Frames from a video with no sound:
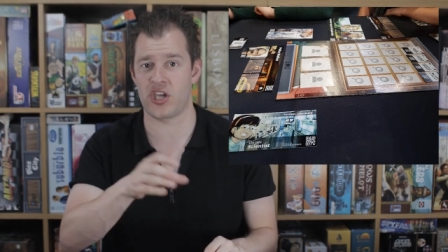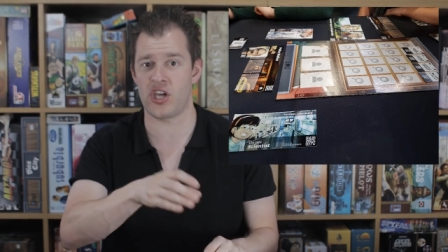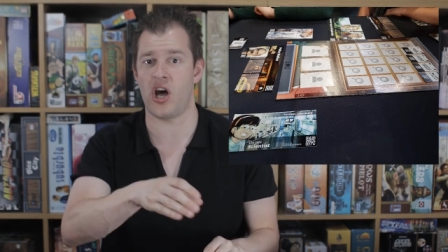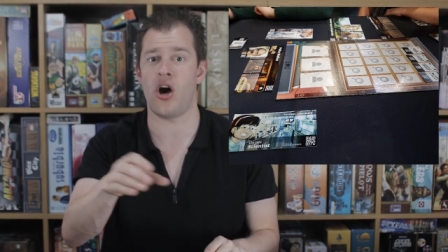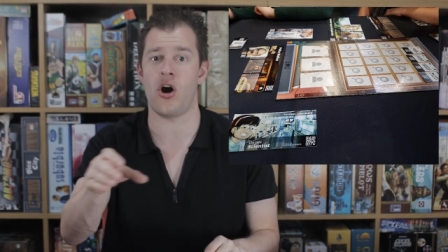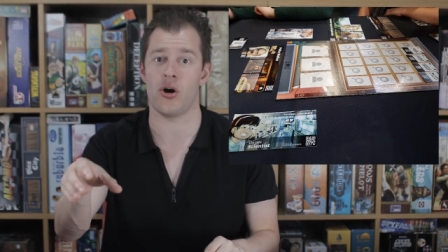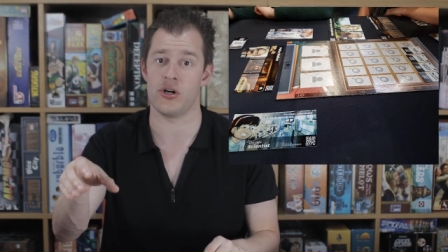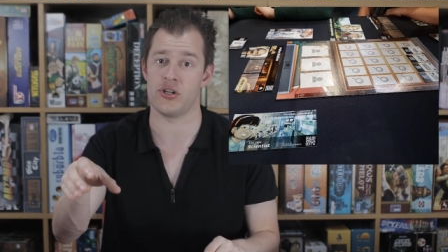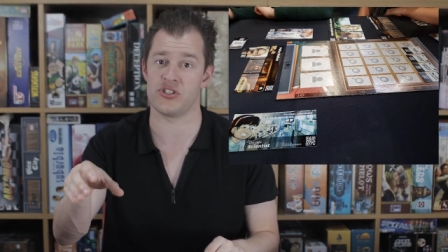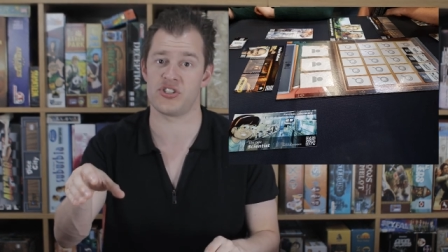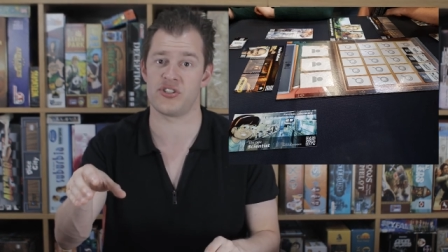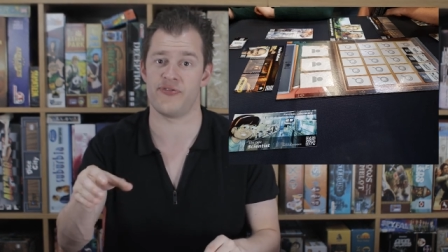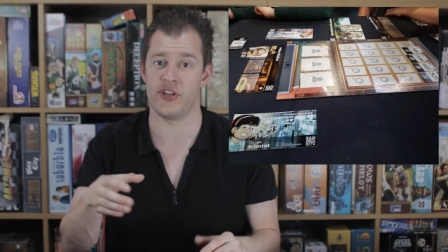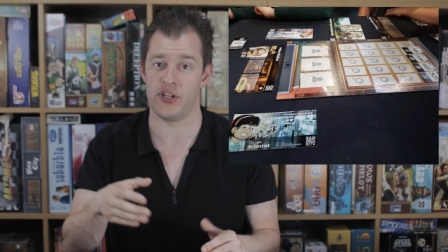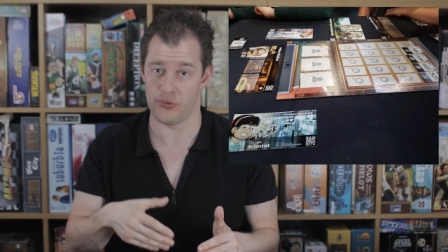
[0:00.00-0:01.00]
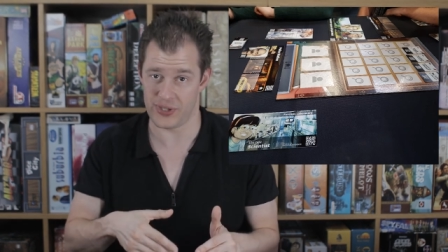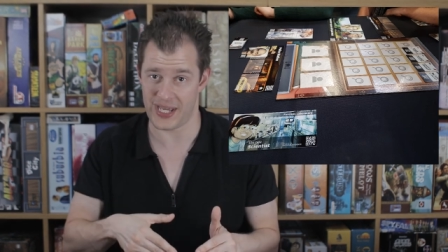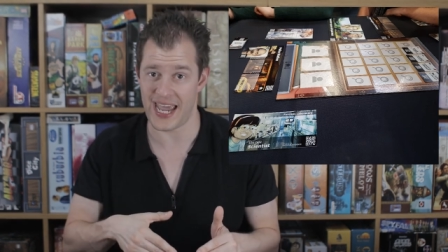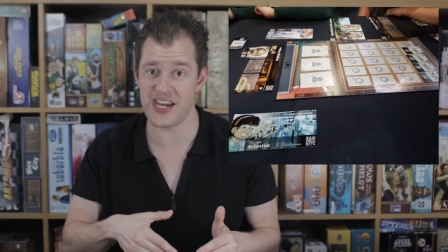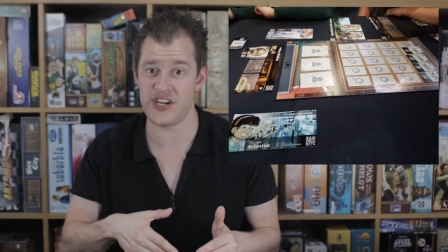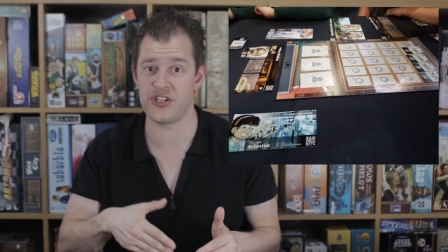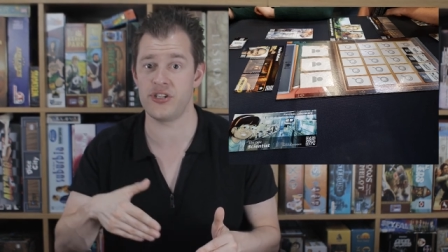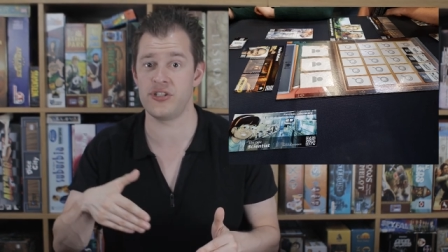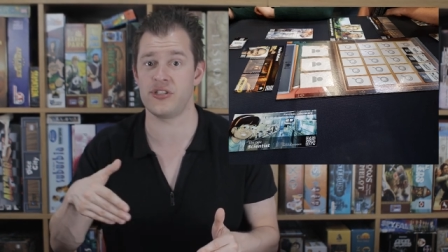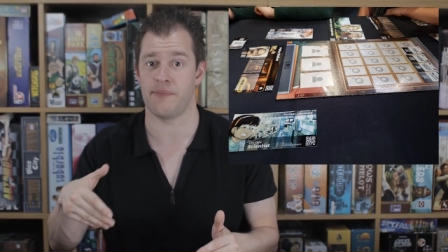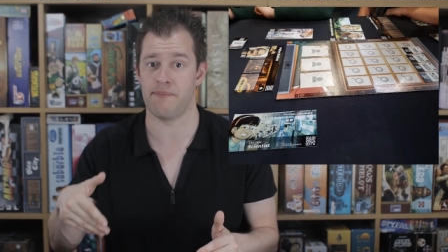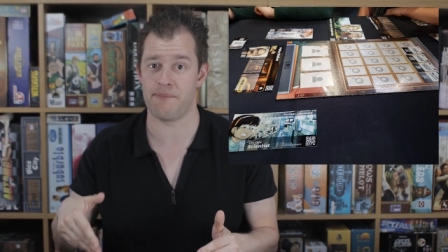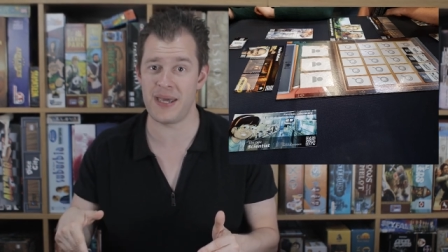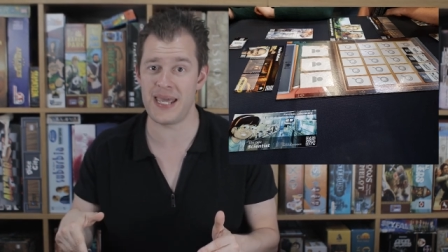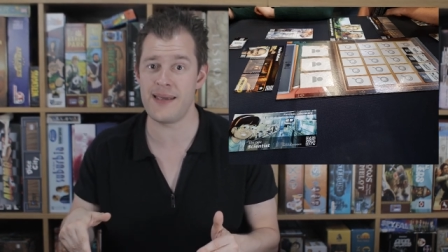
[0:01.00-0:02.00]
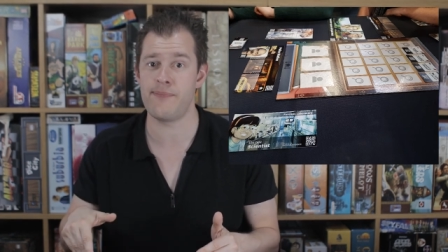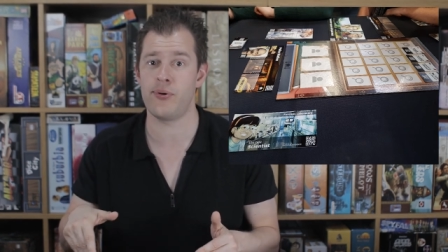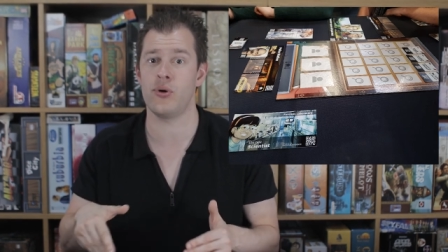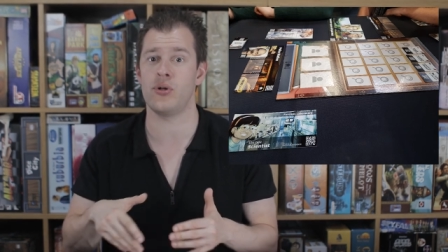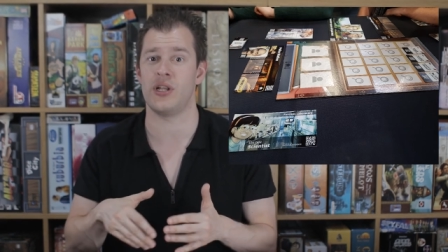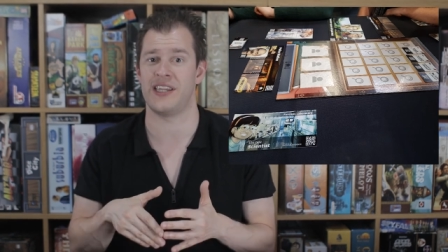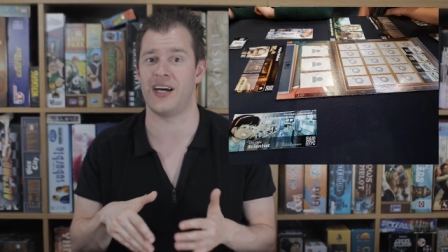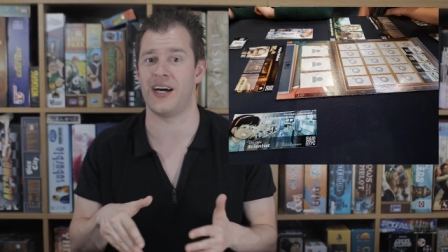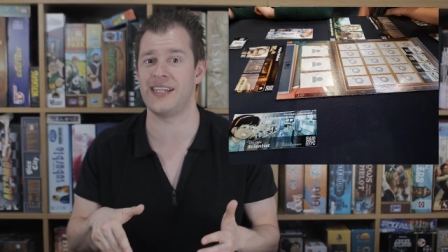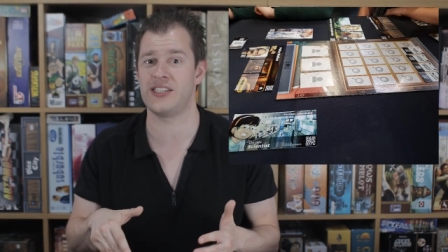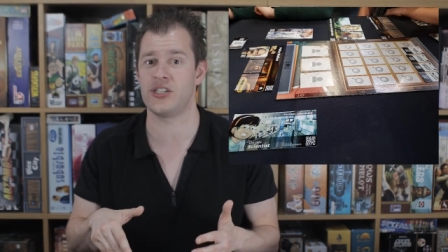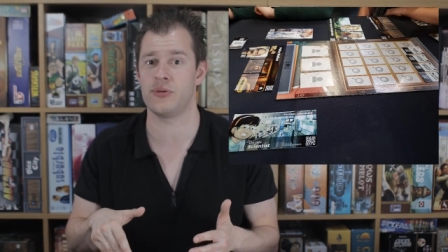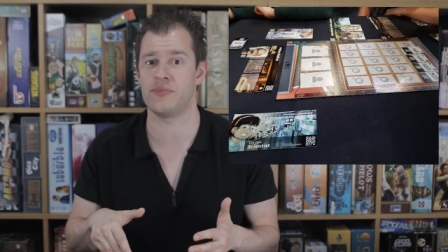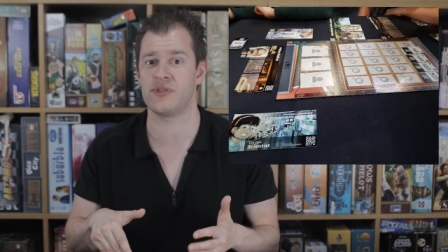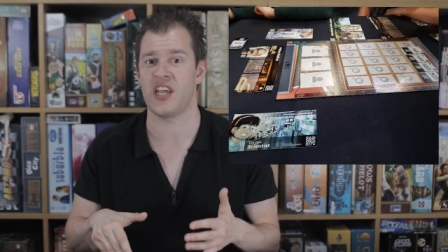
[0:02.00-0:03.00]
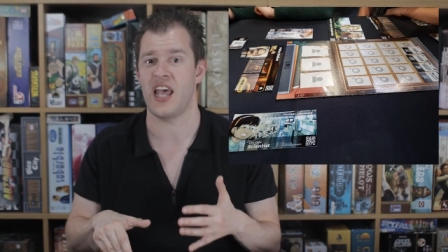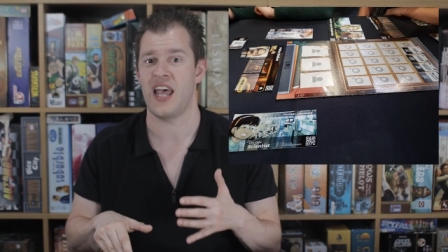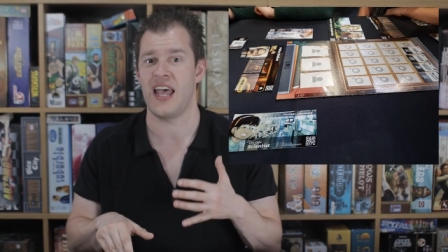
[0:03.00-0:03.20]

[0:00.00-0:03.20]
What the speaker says: cards for locations and people and items,